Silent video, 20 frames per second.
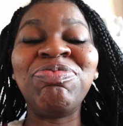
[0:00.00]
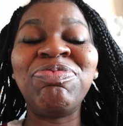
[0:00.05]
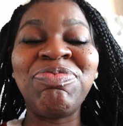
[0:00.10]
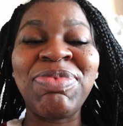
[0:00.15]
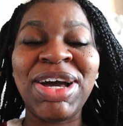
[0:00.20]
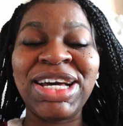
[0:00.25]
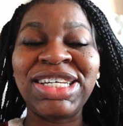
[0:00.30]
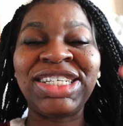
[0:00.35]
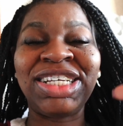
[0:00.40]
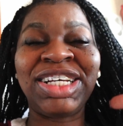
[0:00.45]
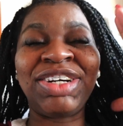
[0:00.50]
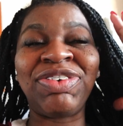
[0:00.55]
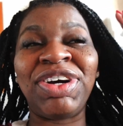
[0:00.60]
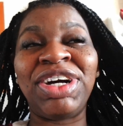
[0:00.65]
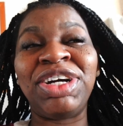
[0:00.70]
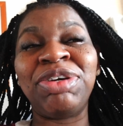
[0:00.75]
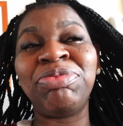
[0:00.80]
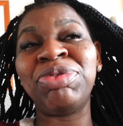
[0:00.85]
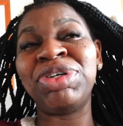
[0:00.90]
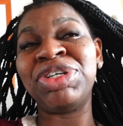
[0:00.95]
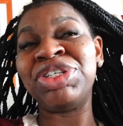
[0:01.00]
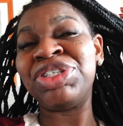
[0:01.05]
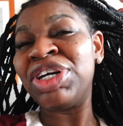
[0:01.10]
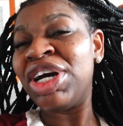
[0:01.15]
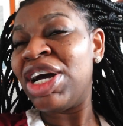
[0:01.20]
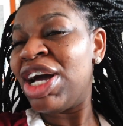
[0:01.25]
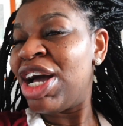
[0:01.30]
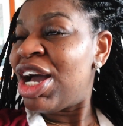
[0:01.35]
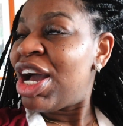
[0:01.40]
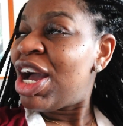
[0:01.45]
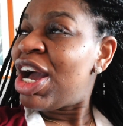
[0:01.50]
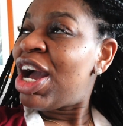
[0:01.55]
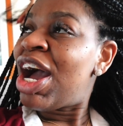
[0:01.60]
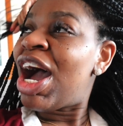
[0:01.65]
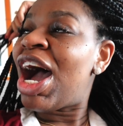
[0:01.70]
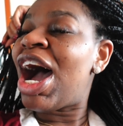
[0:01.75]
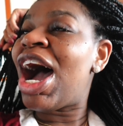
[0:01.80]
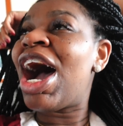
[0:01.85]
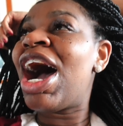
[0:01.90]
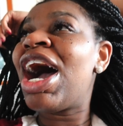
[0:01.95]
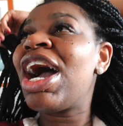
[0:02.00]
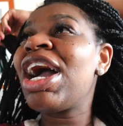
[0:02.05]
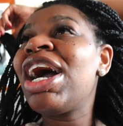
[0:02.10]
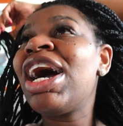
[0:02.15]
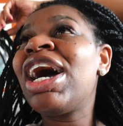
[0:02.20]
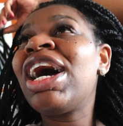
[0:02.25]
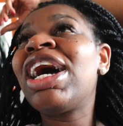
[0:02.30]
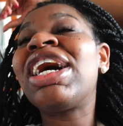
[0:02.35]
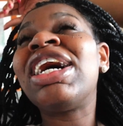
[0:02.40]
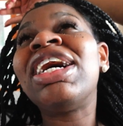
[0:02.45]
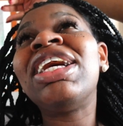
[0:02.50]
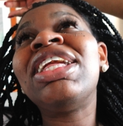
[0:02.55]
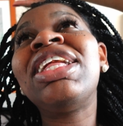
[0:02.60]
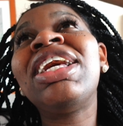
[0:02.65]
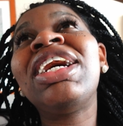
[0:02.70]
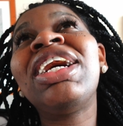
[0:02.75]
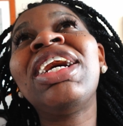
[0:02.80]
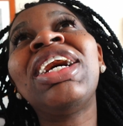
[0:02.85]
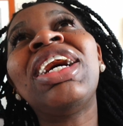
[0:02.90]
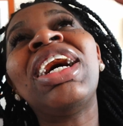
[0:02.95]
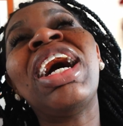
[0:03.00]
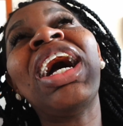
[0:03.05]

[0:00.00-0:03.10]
basically ready to push. I got in there,